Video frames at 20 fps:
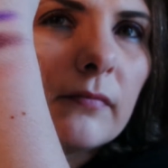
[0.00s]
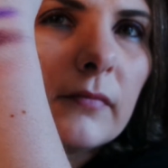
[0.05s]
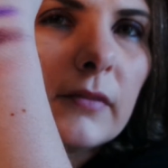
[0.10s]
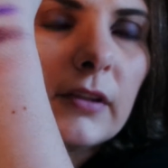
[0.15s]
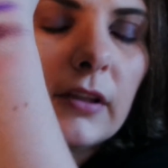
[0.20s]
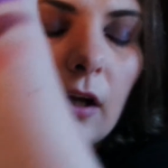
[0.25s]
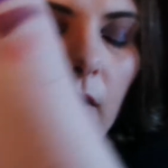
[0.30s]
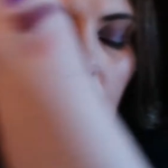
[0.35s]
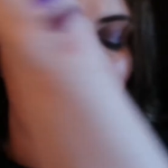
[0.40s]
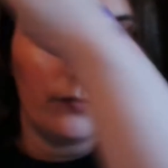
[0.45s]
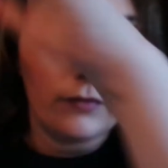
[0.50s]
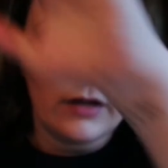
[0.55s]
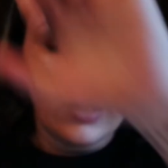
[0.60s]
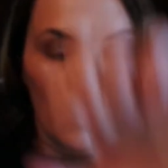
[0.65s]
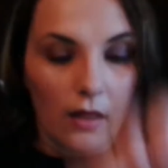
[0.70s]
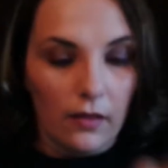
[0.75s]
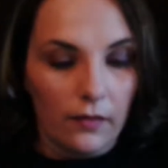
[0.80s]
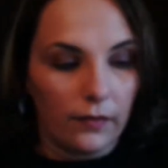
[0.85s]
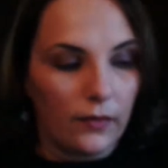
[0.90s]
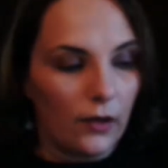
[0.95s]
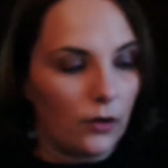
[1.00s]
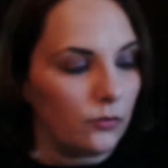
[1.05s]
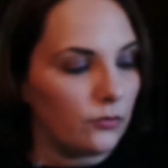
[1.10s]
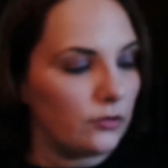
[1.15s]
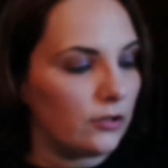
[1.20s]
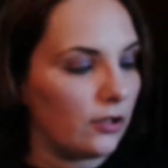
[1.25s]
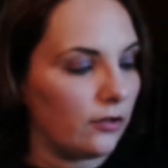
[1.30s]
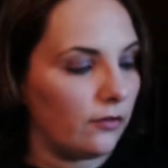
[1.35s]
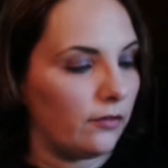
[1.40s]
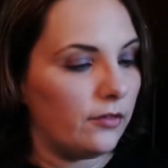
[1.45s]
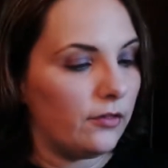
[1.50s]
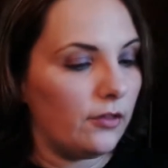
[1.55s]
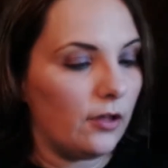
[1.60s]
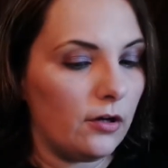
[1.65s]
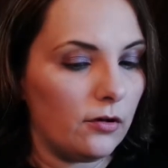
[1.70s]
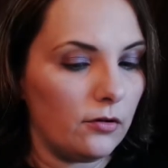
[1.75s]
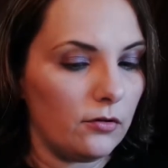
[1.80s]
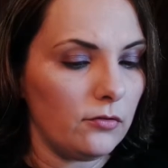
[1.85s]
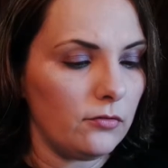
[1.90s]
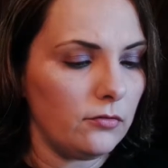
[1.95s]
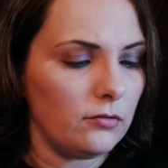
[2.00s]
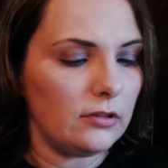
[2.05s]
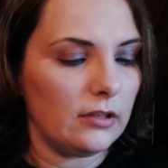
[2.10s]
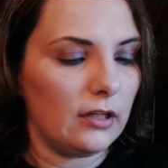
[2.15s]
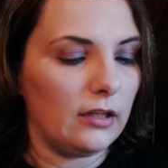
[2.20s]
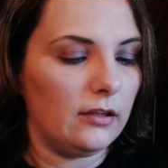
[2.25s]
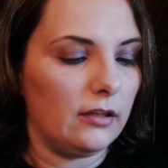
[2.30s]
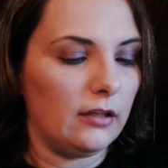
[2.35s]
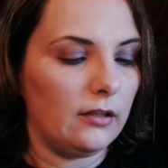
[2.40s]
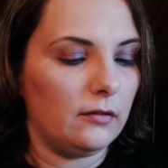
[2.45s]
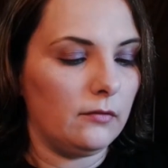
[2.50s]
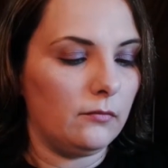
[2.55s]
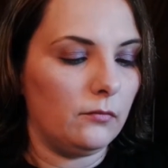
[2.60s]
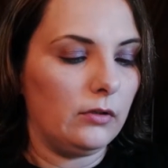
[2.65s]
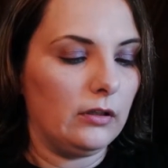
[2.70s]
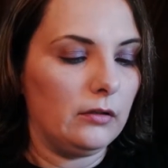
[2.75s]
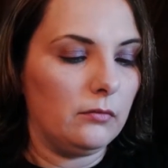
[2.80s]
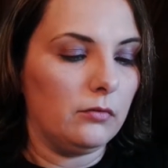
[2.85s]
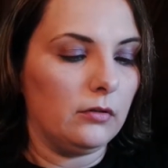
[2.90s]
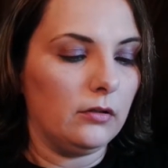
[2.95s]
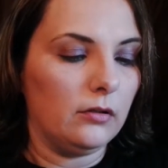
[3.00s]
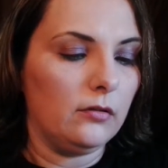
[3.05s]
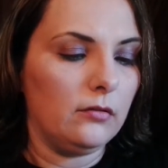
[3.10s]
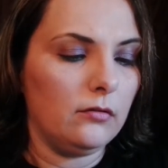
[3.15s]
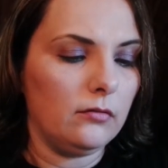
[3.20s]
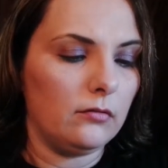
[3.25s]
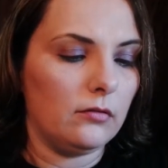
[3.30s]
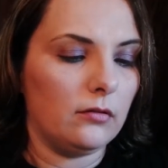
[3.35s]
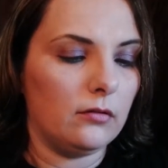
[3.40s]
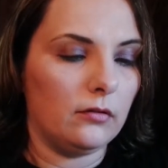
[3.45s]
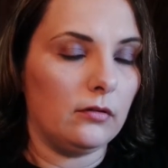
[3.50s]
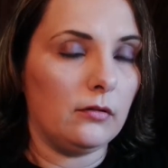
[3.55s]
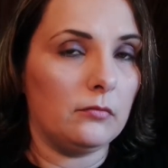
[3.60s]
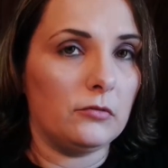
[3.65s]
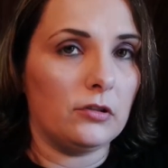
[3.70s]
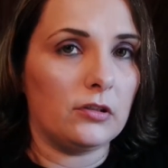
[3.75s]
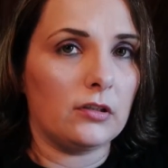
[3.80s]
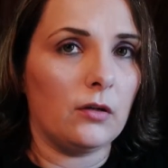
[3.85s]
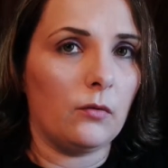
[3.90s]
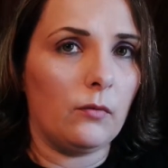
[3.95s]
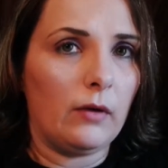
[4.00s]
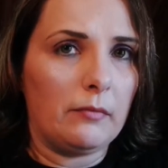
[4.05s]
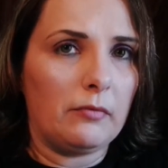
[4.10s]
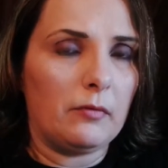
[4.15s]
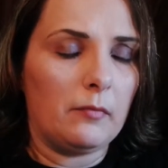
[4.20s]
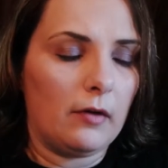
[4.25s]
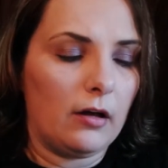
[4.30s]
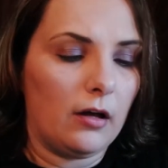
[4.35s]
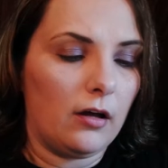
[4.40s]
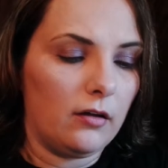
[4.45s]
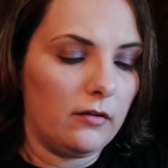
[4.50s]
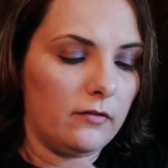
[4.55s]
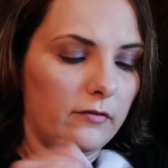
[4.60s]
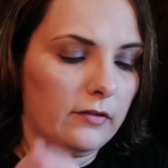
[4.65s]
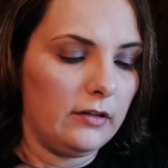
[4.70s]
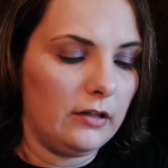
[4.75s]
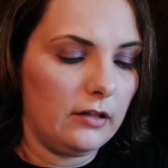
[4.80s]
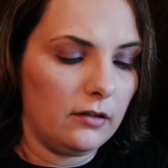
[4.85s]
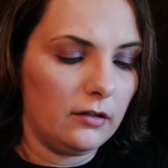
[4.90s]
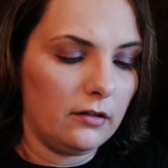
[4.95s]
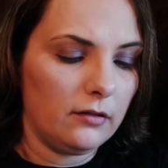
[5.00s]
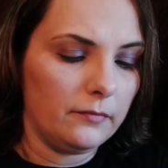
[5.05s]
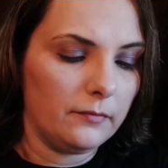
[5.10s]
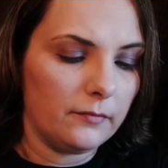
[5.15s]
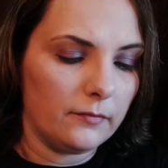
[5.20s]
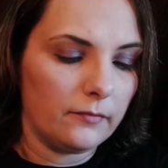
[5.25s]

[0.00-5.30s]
So those are those. And then we will, I'm just going to wipe them off here.